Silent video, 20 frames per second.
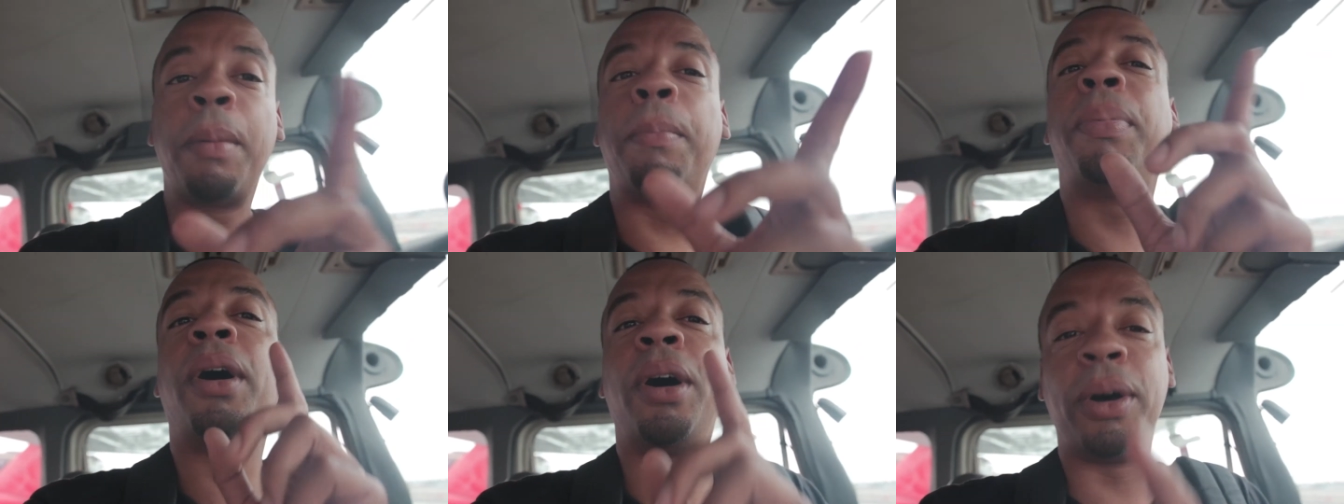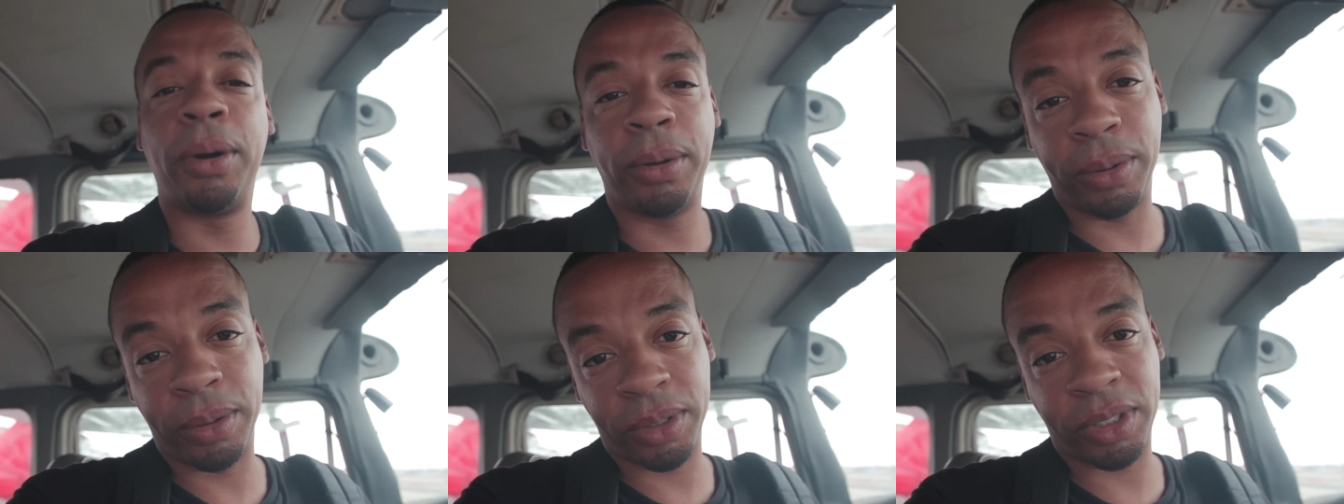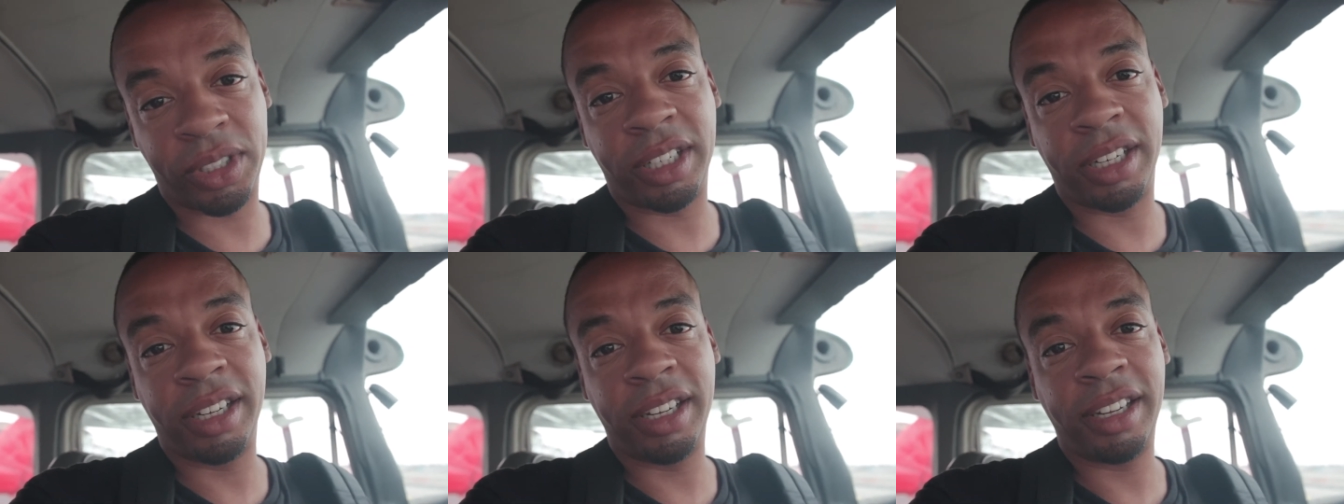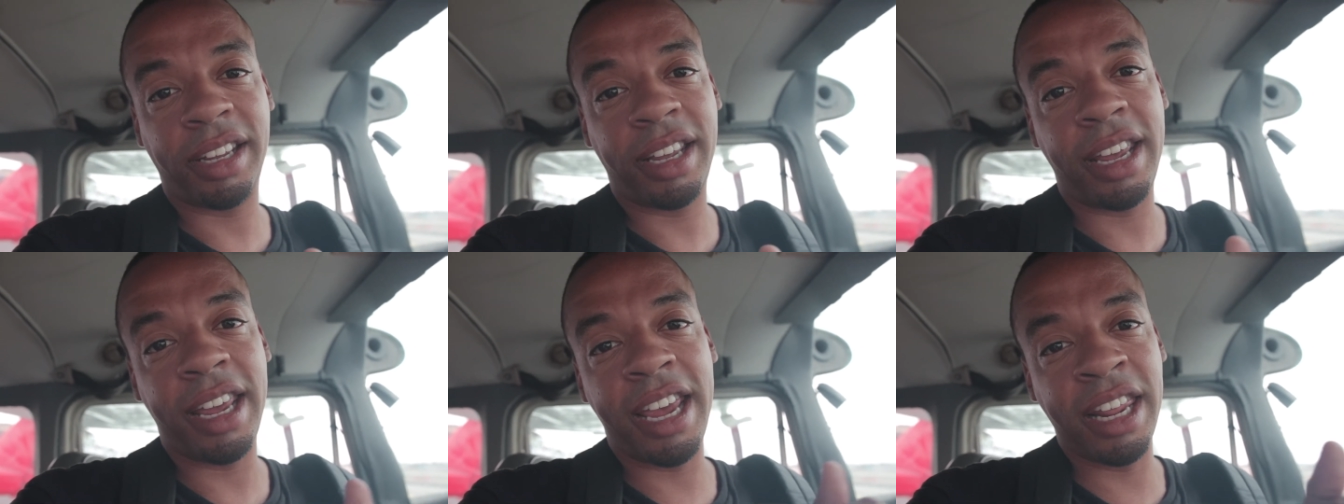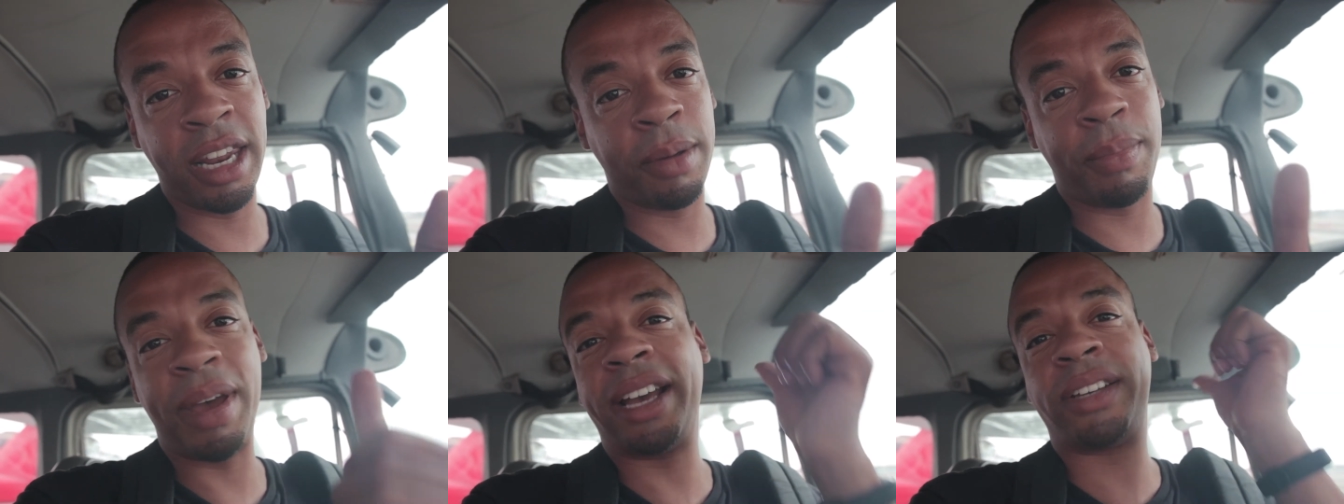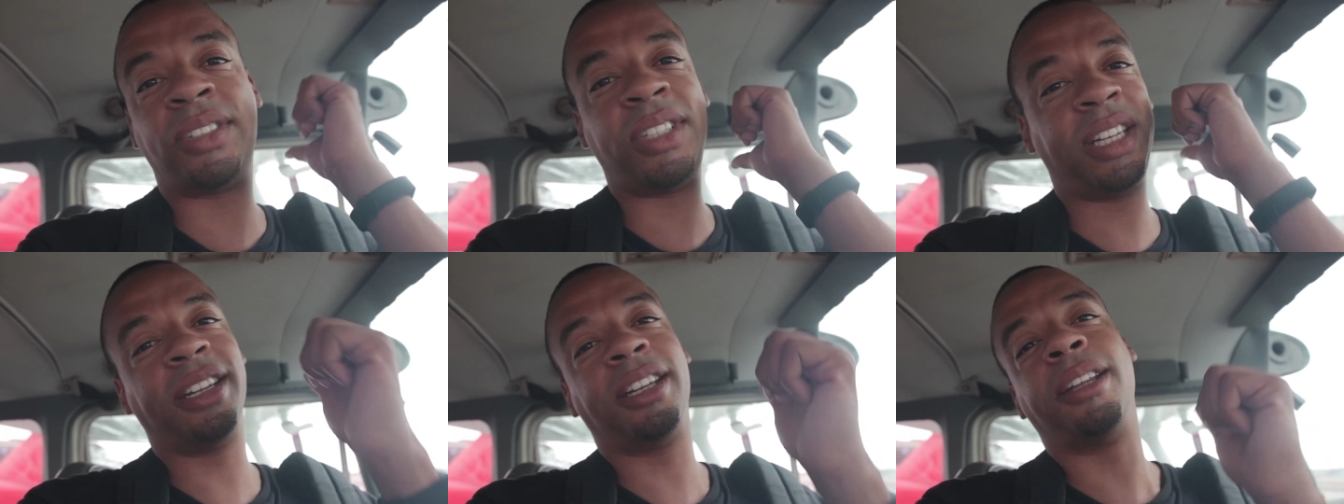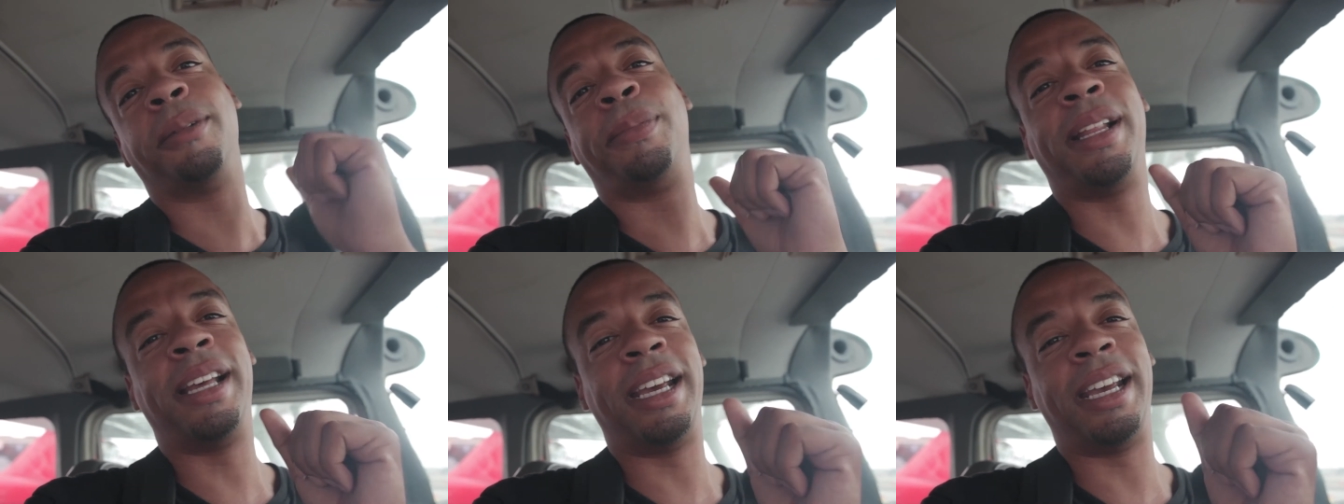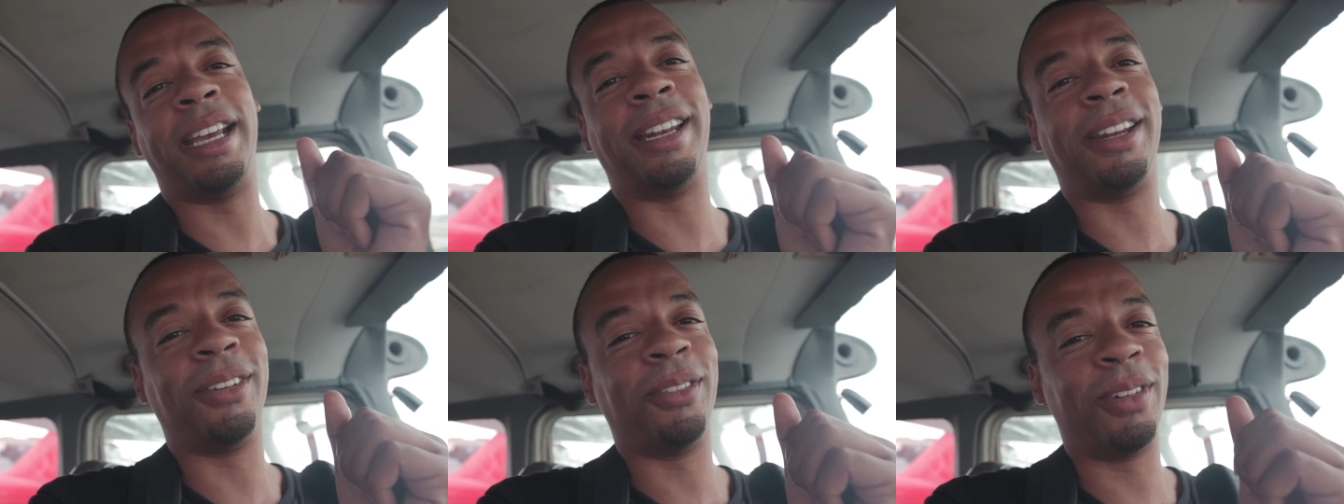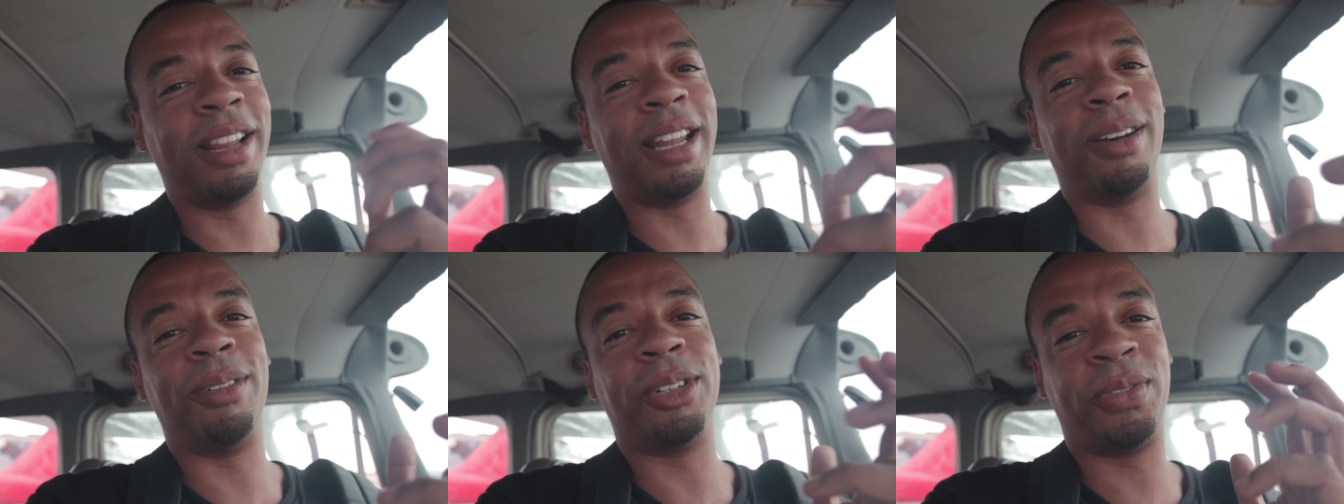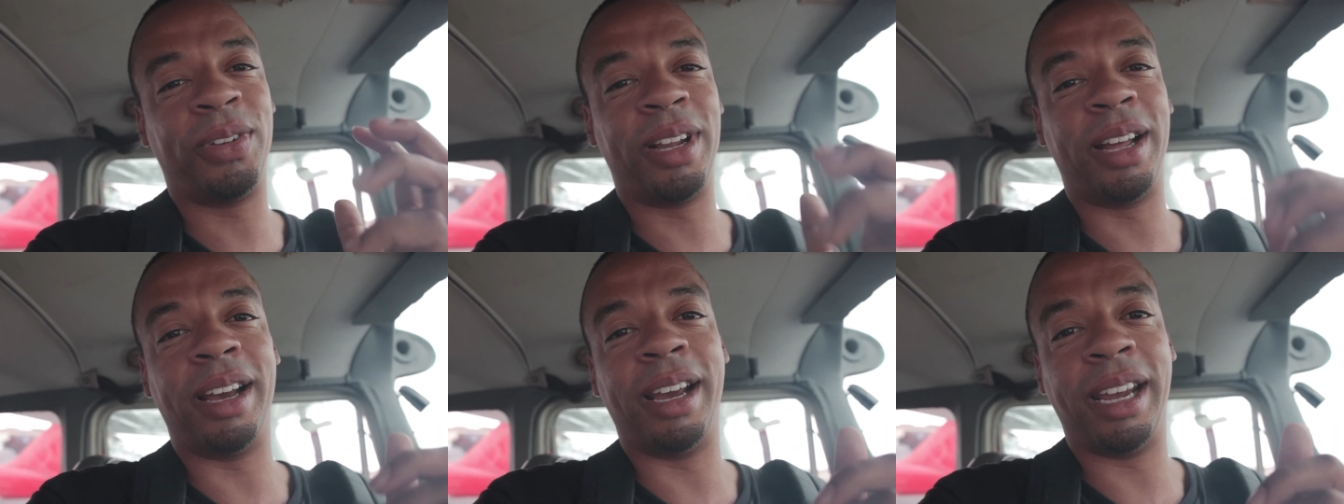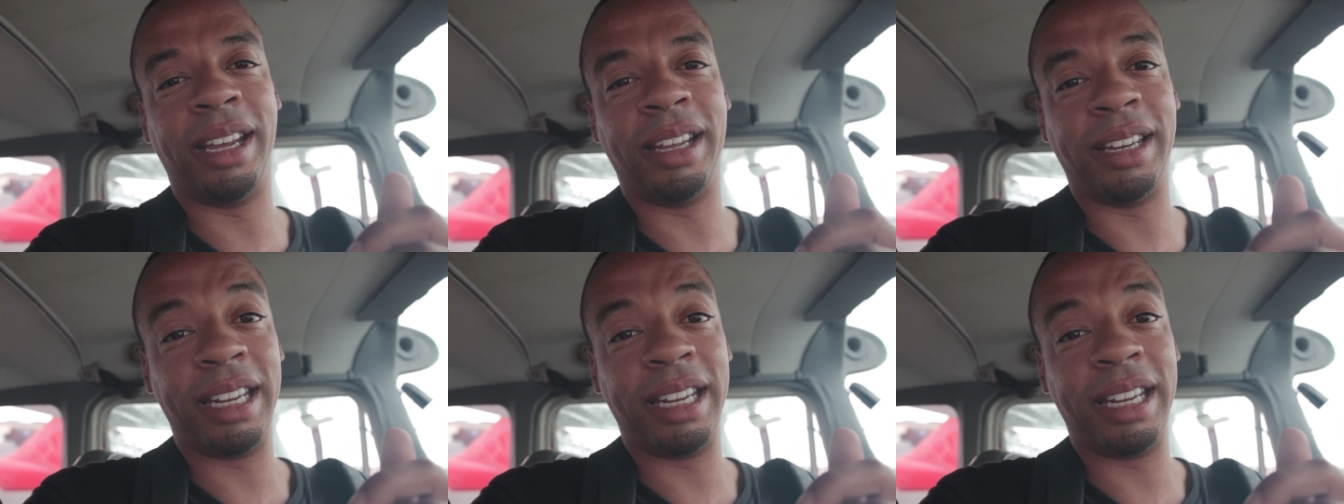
proposed in the back seat of the plane while I was flying.